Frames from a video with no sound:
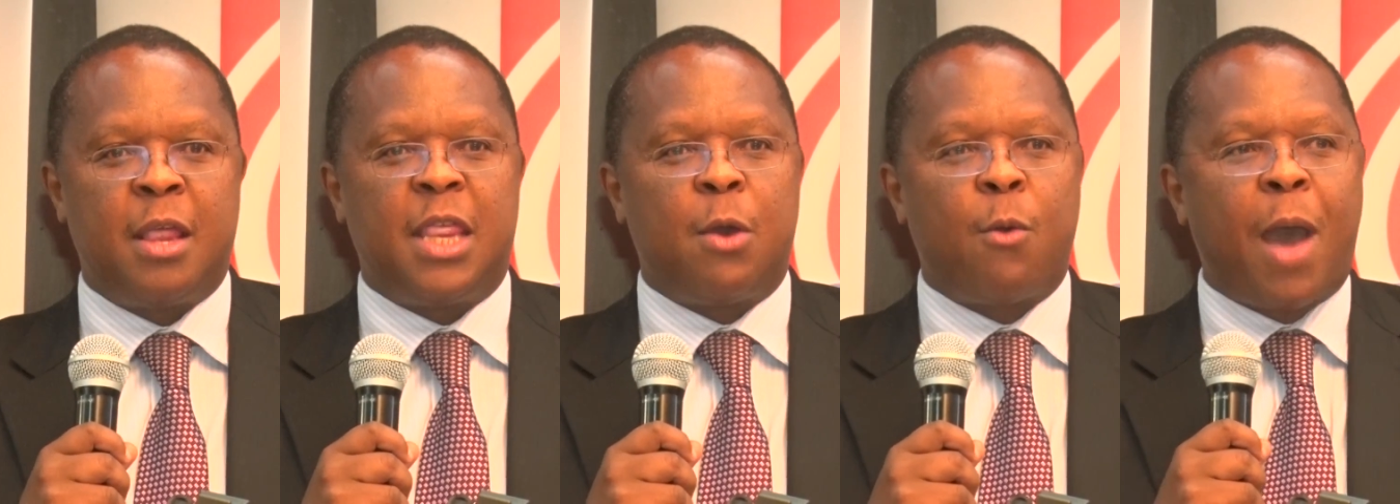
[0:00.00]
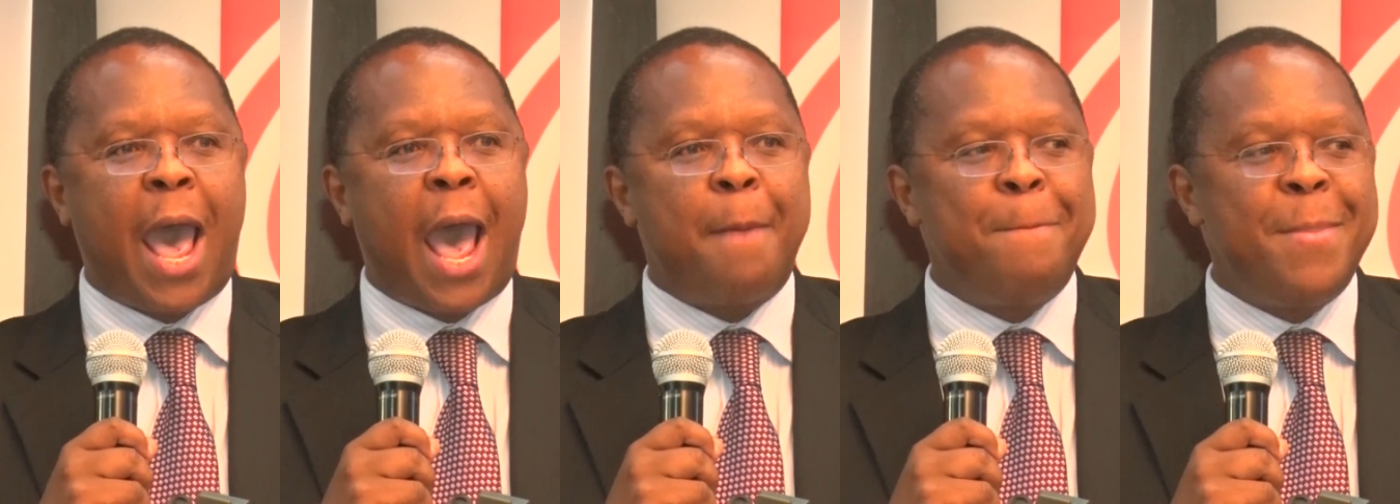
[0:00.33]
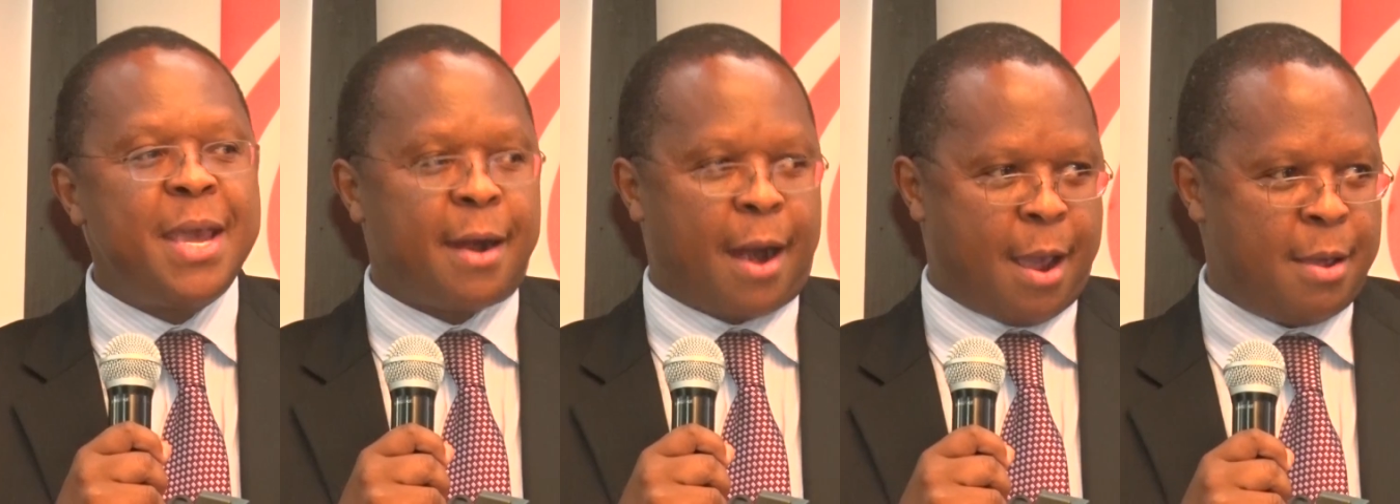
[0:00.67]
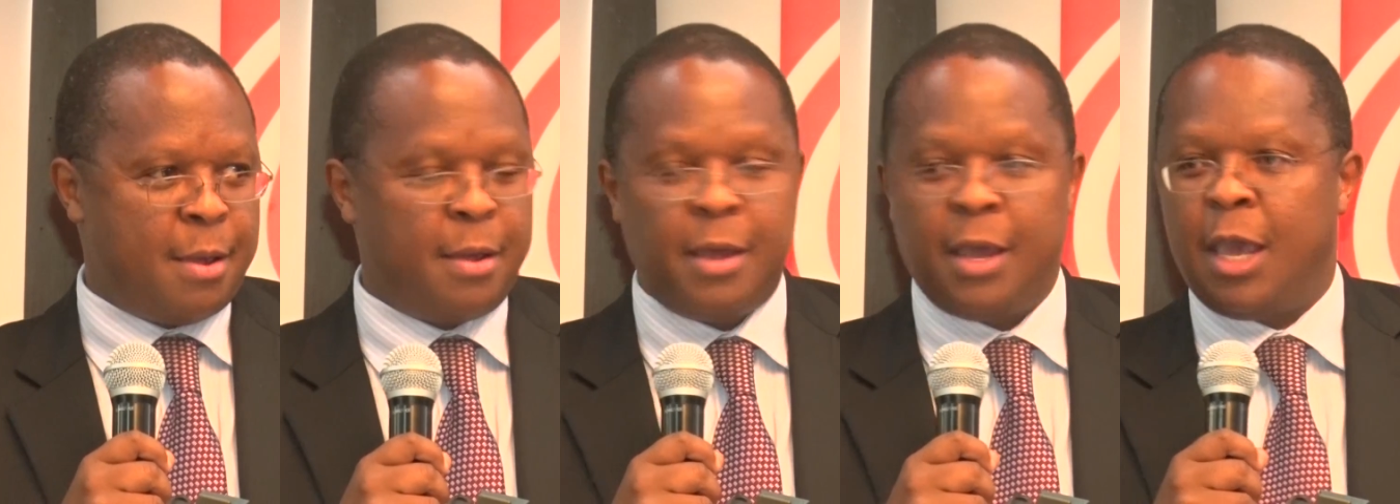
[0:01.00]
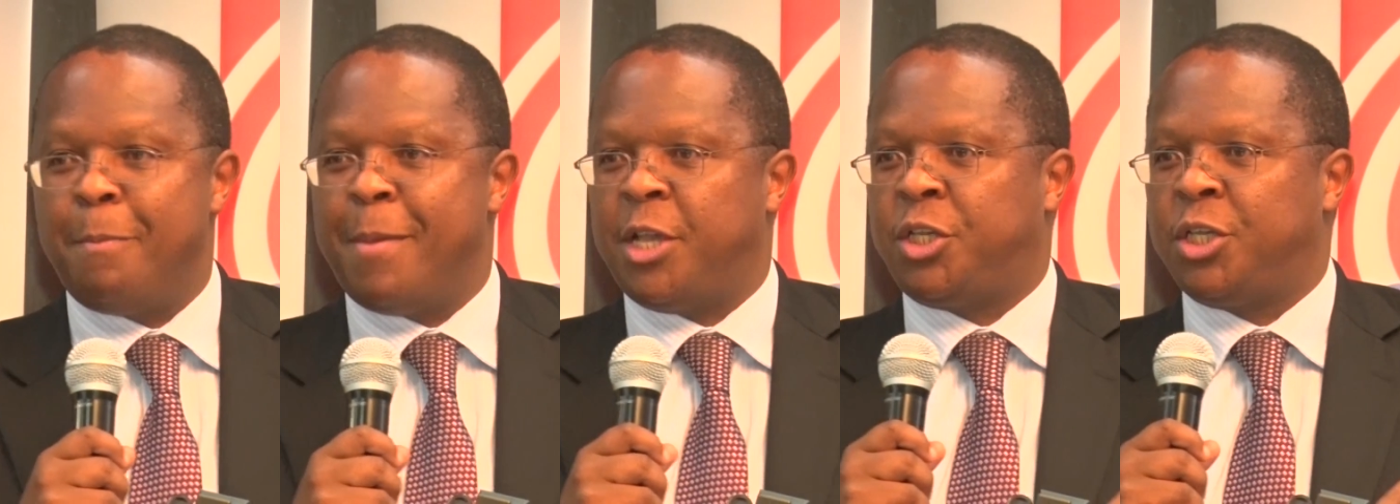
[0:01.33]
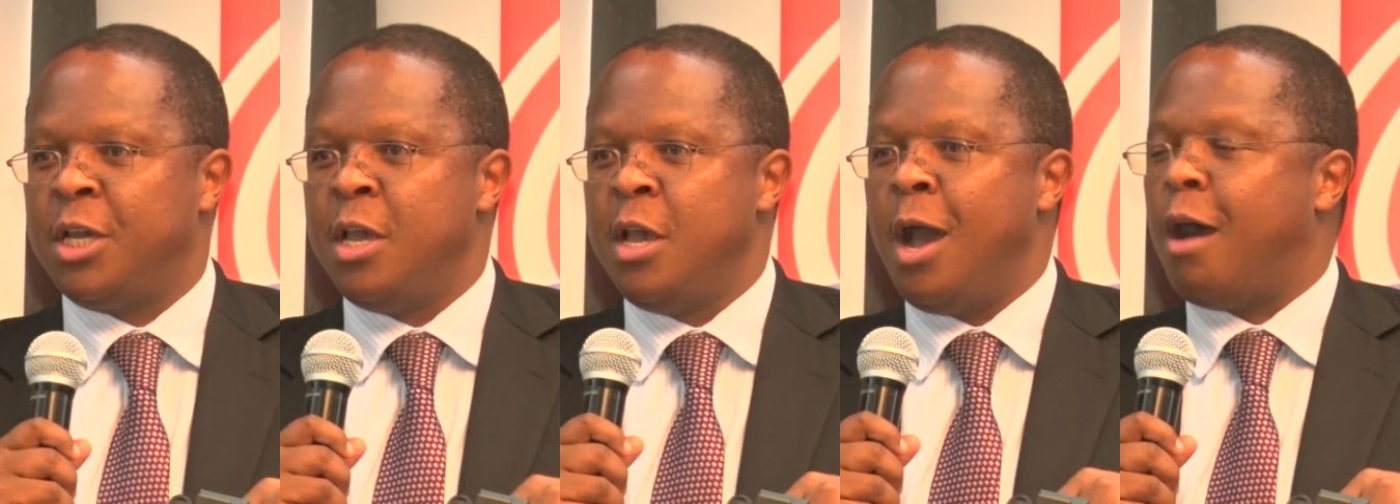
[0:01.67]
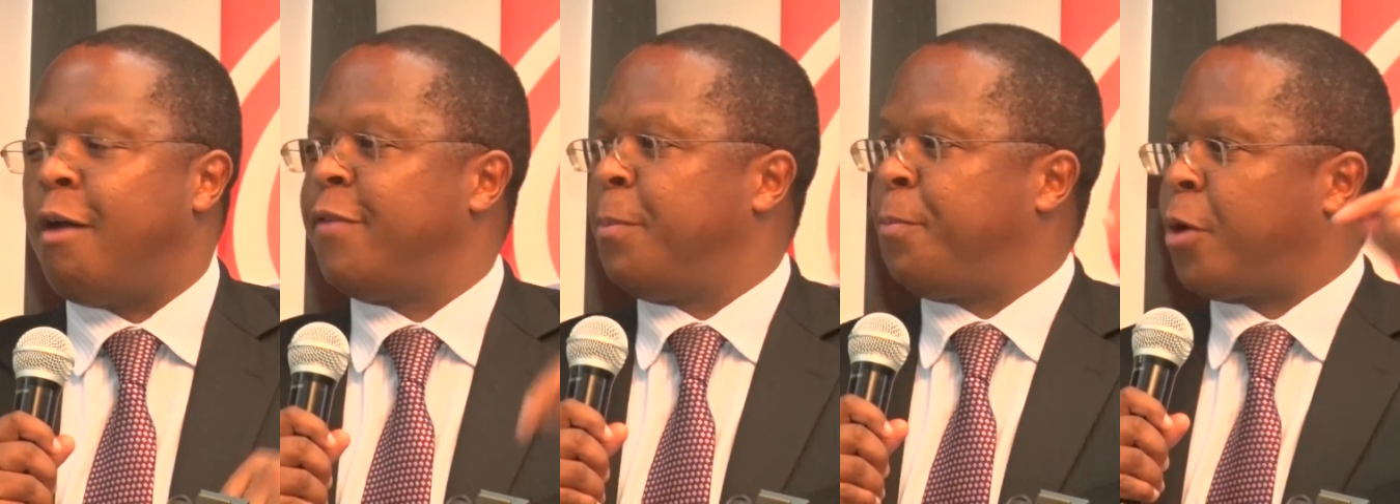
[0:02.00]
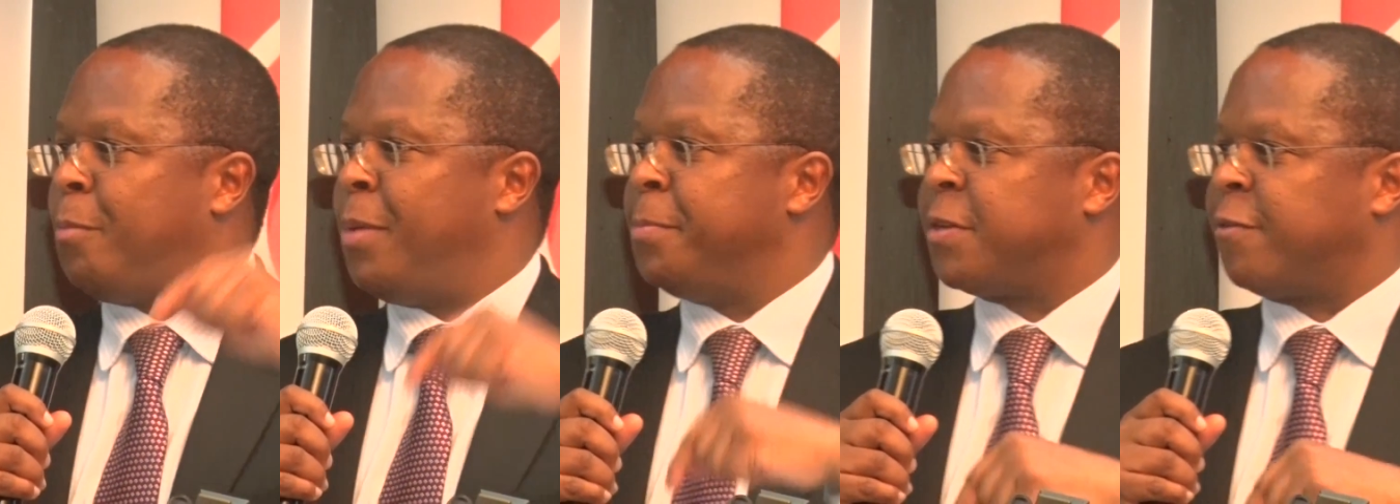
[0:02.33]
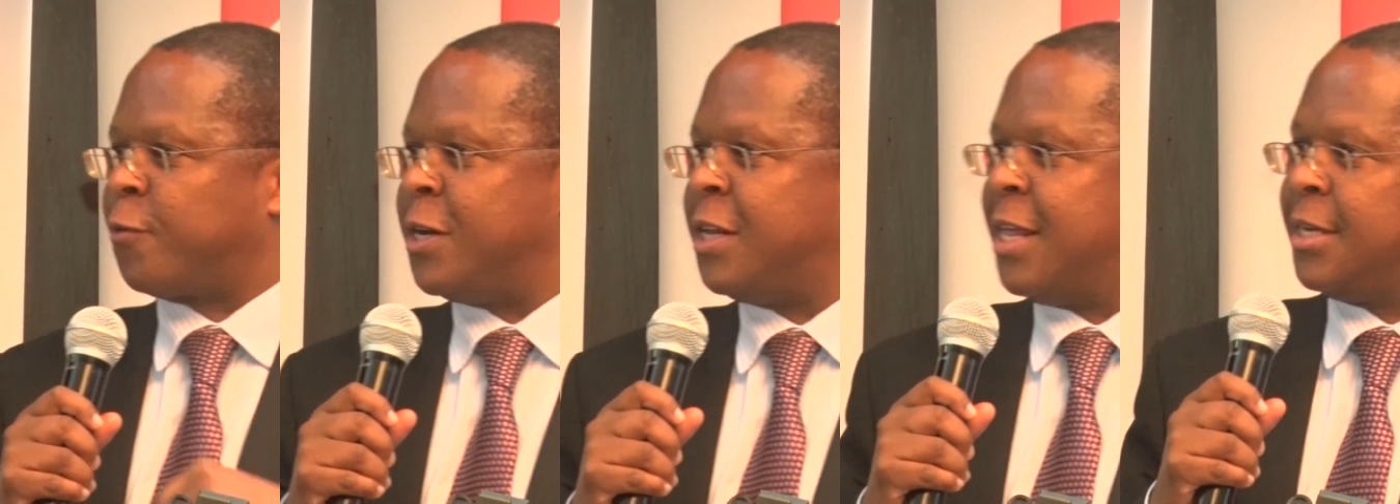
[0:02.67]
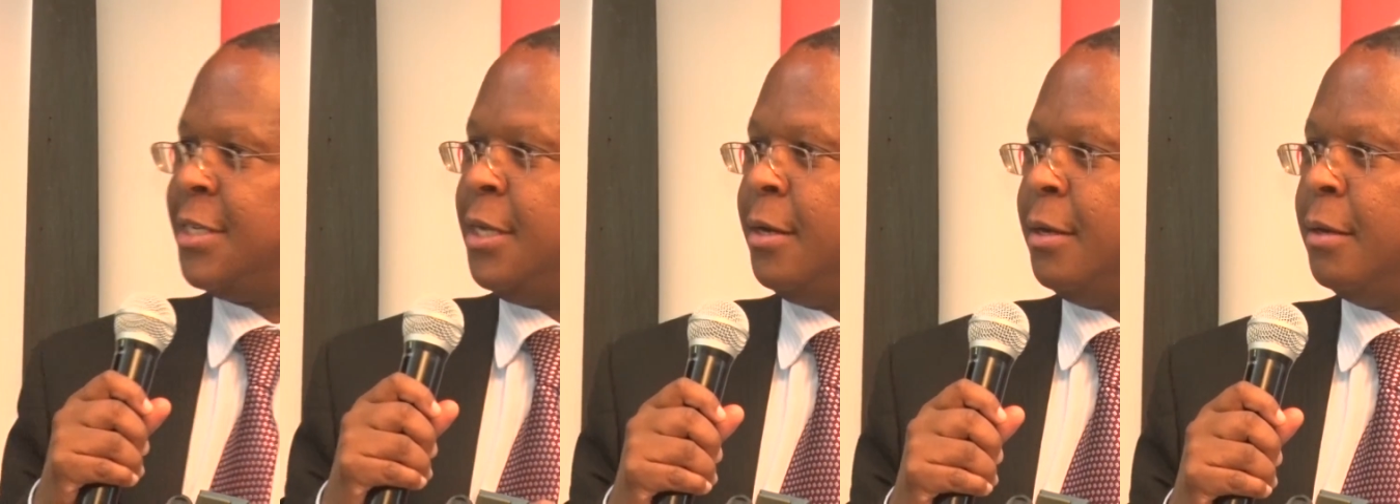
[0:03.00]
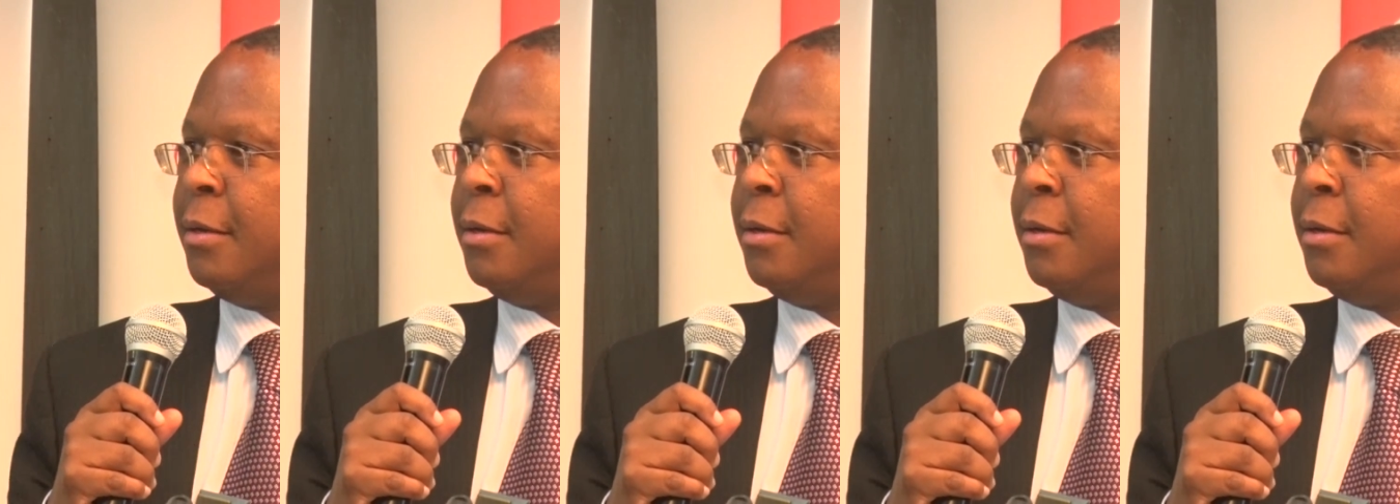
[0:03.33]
they were a mirror image of the problems of 2013.